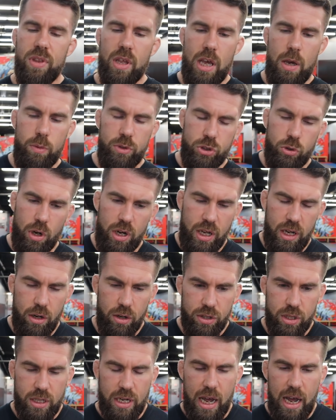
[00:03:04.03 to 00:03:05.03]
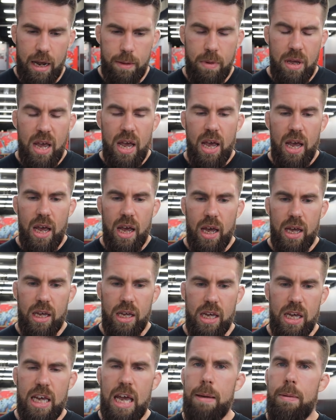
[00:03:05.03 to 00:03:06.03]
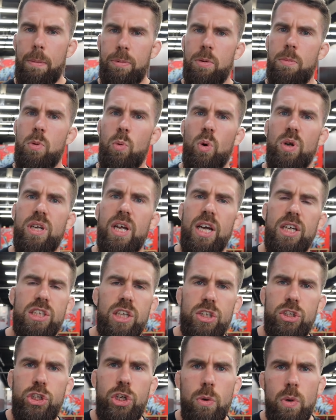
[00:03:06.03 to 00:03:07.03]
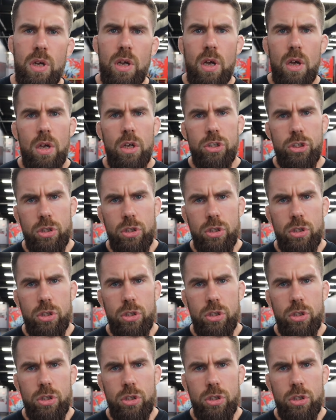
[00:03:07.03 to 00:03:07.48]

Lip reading: he was training here at the time, he came up to me one day and said, "Chewy,